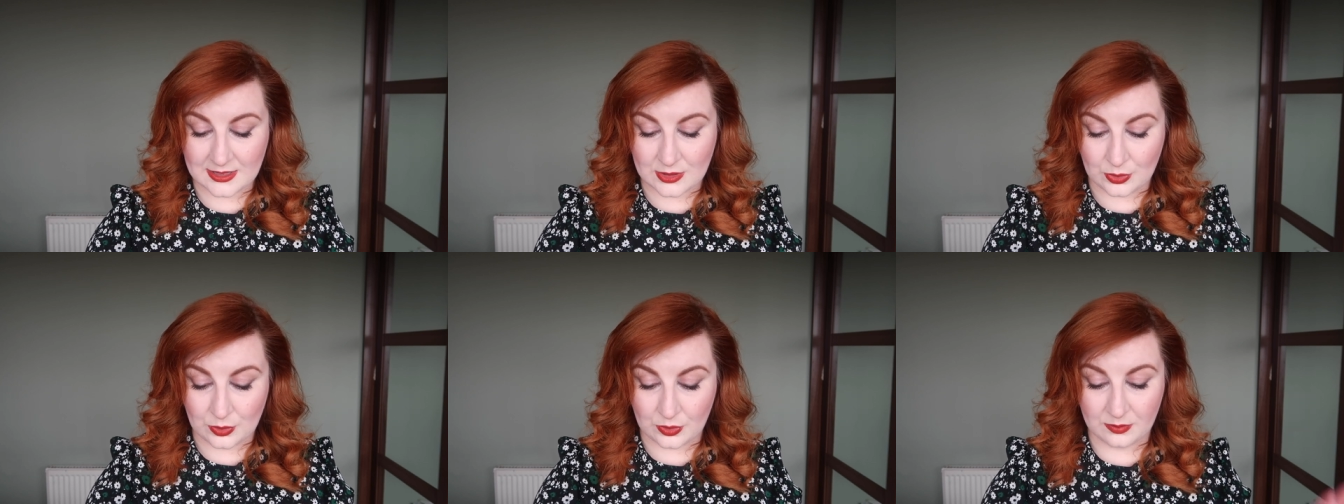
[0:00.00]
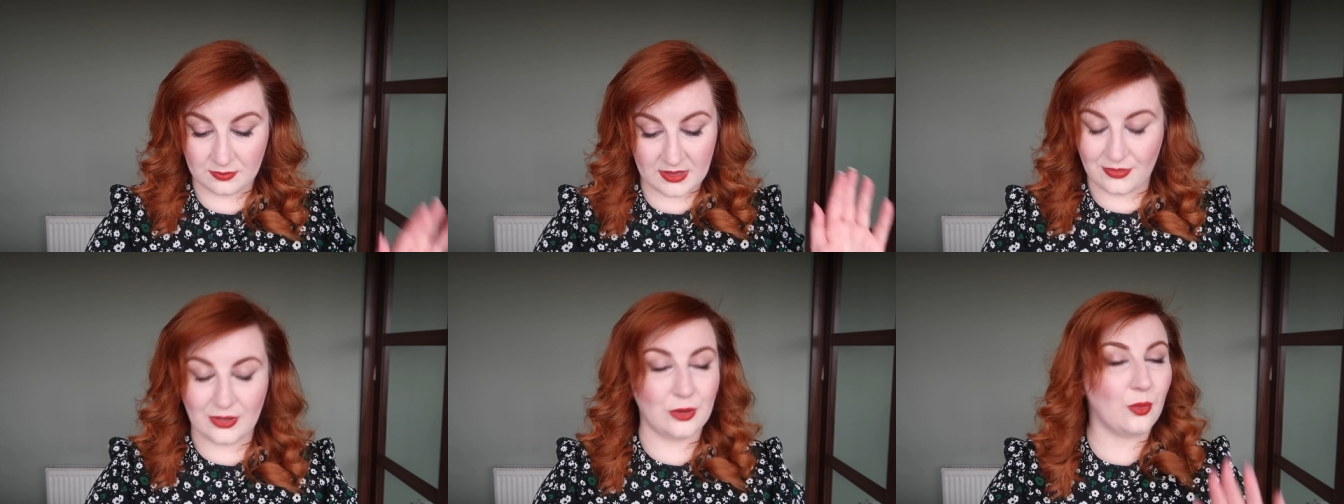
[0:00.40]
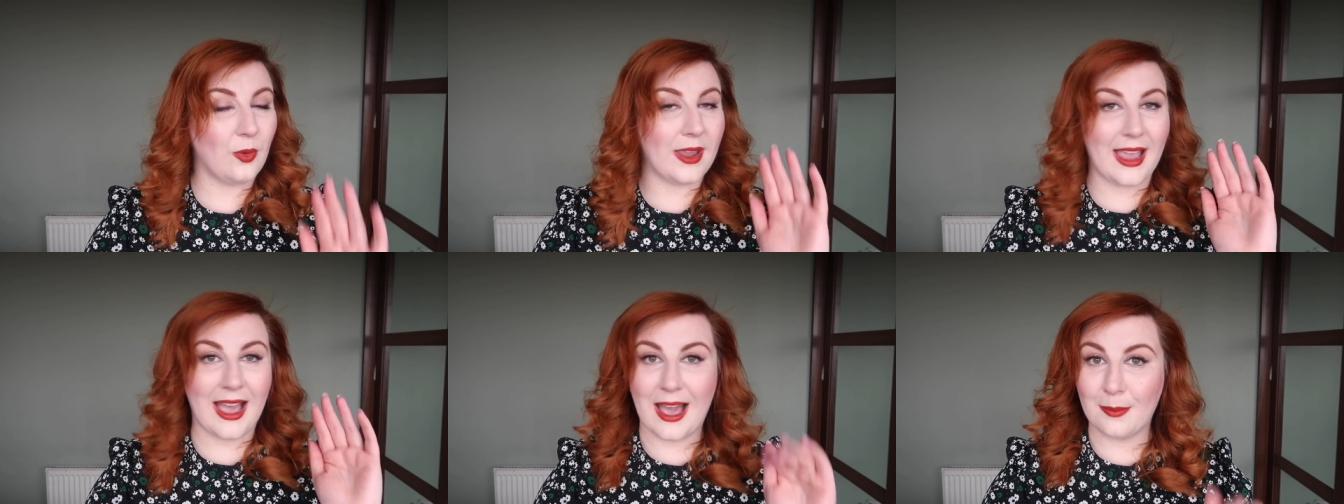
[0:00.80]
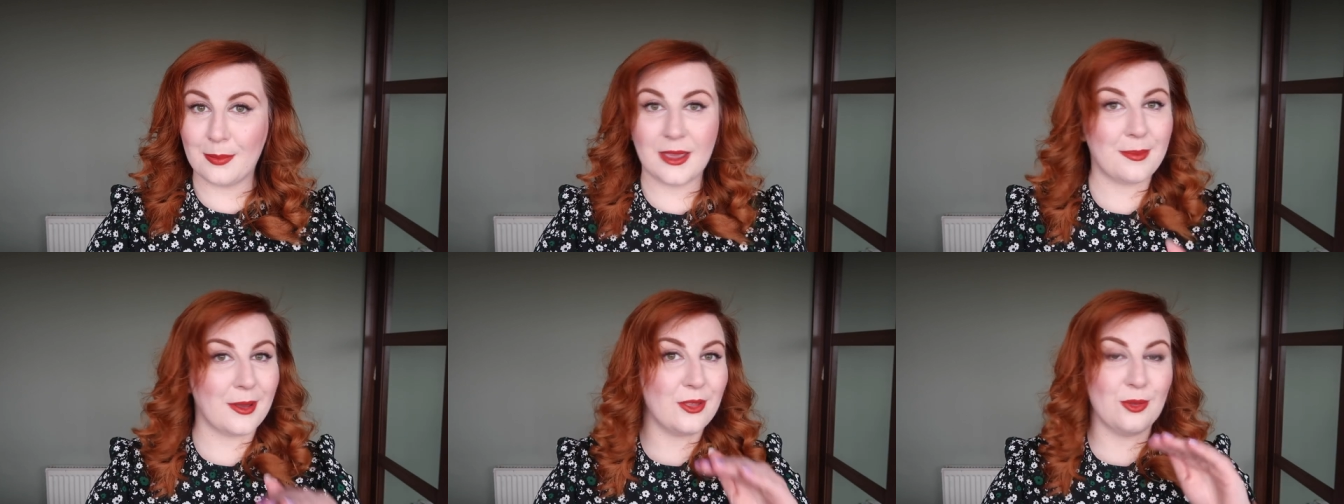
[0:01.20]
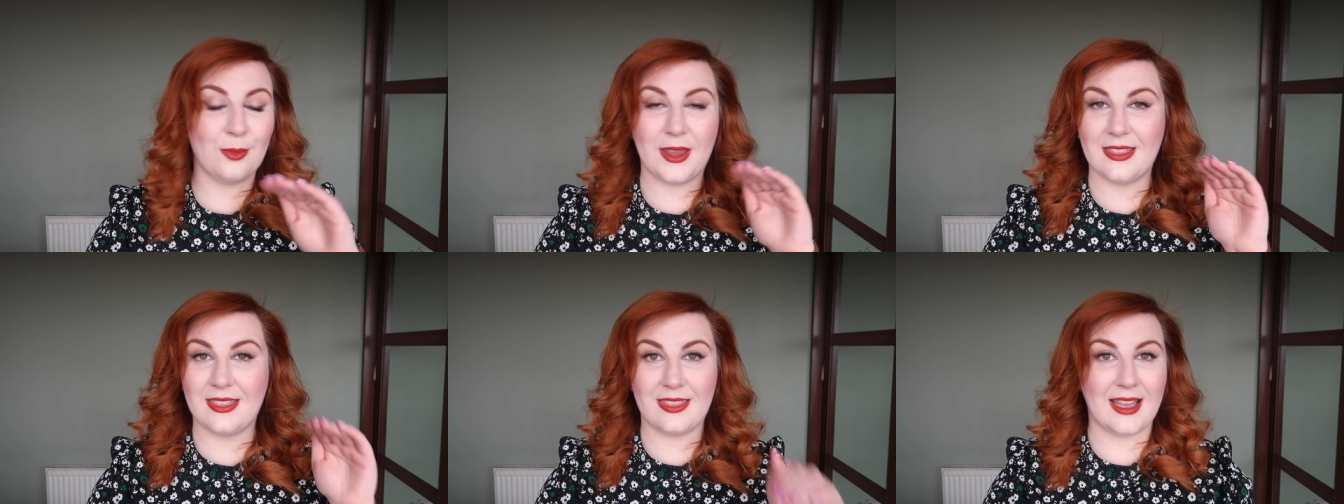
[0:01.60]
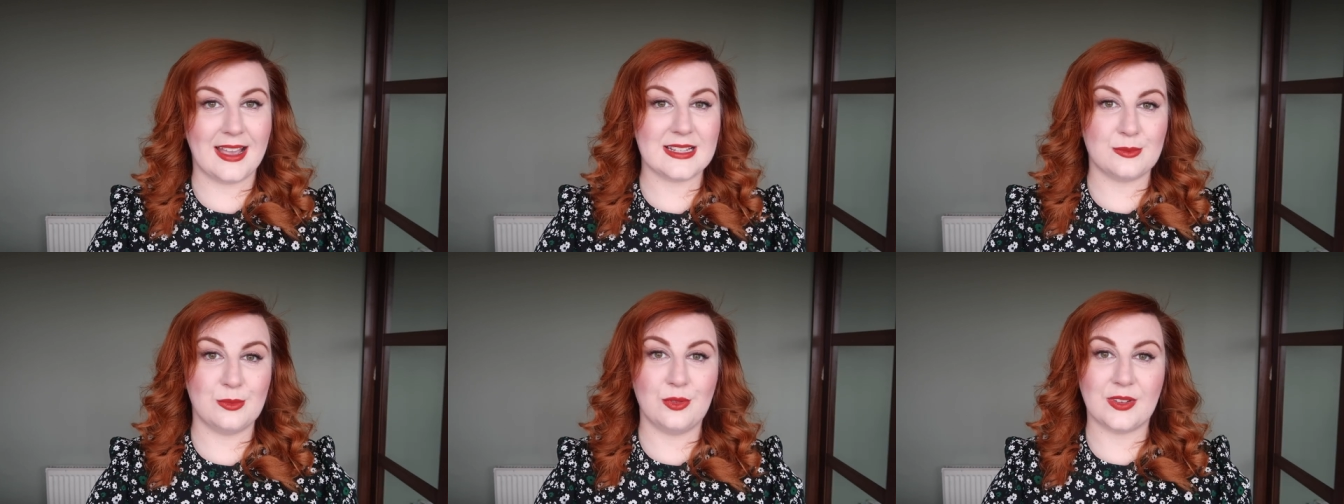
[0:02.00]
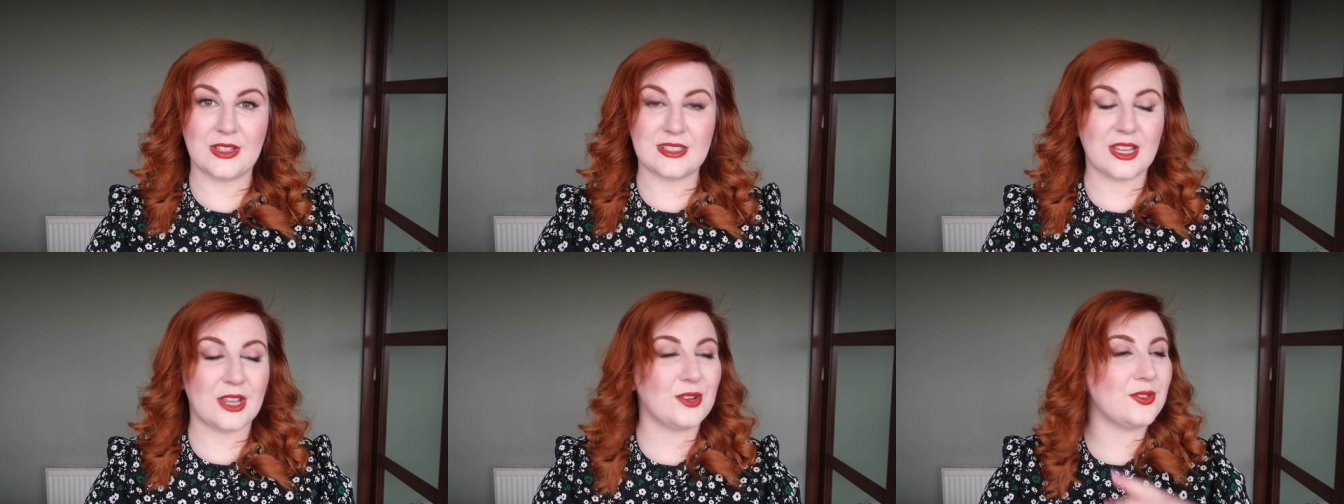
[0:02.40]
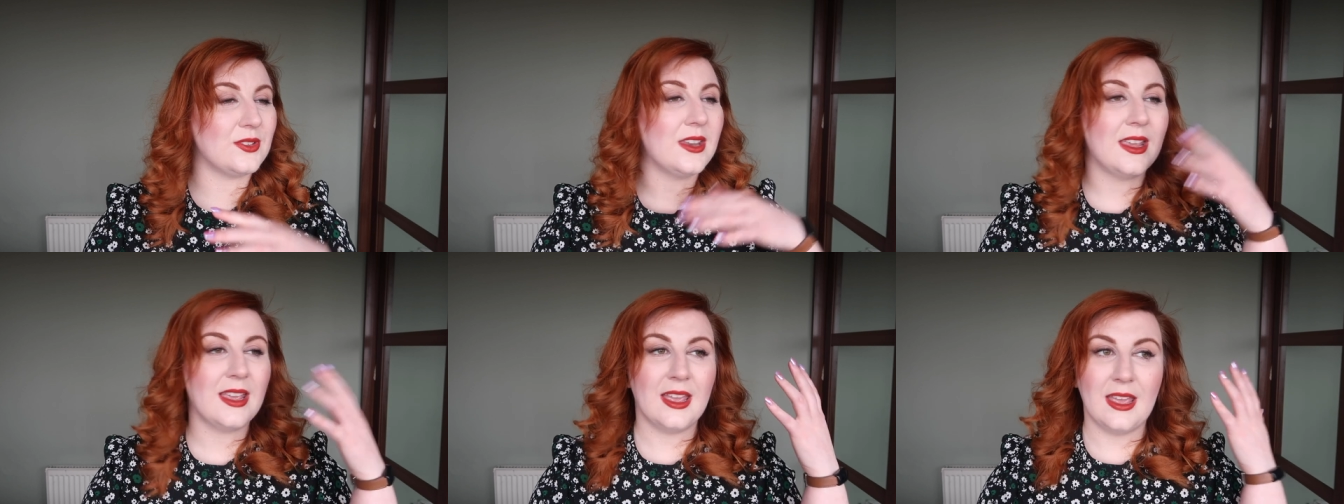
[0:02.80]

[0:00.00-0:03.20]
So I feel quite happy about the way that, that is moving down